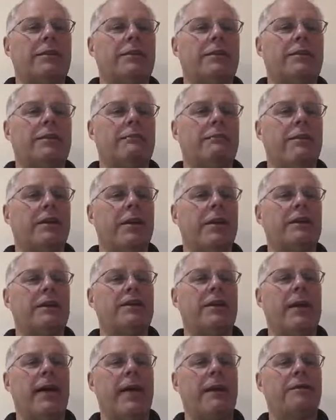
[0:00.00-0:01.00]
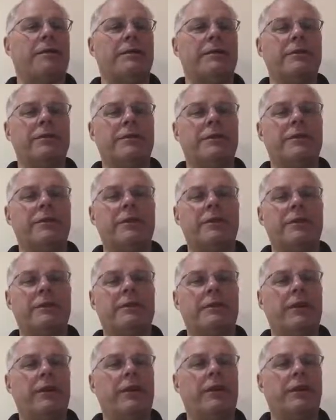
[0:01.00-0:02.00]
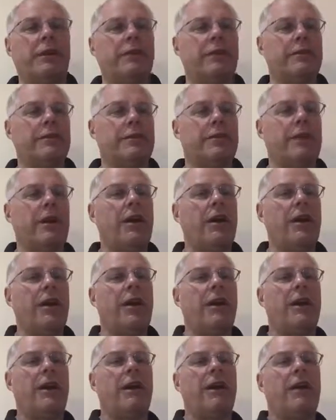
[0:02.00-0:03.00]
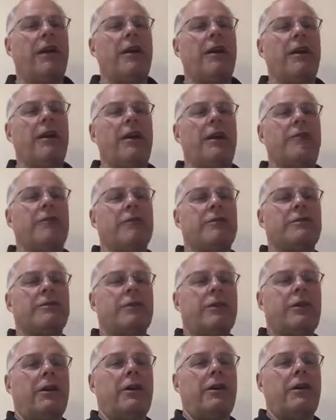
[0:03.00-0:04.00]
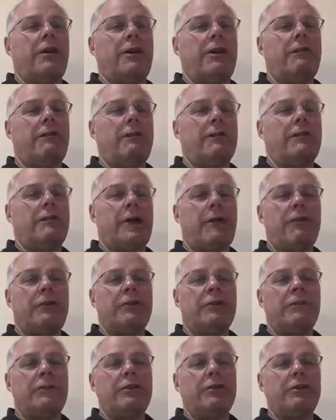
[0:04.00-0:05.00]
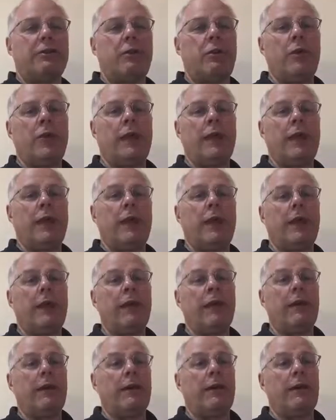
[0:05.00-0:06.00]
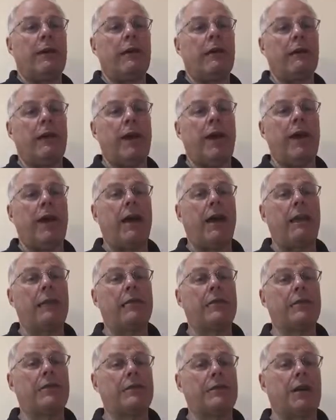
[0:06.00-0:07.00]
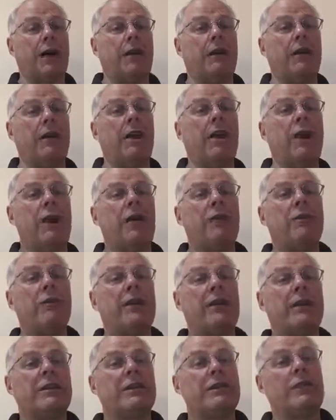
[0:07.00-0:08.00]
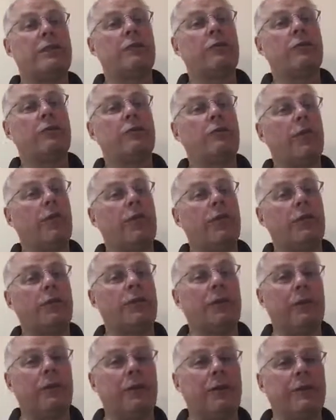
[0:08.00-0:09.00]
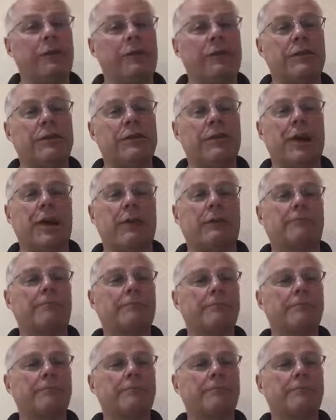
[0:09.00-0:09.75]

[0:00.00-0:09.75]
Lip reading: what actually happens is that the Venus, if it travels between the Earth and the sun, you get this little dot going across the sun.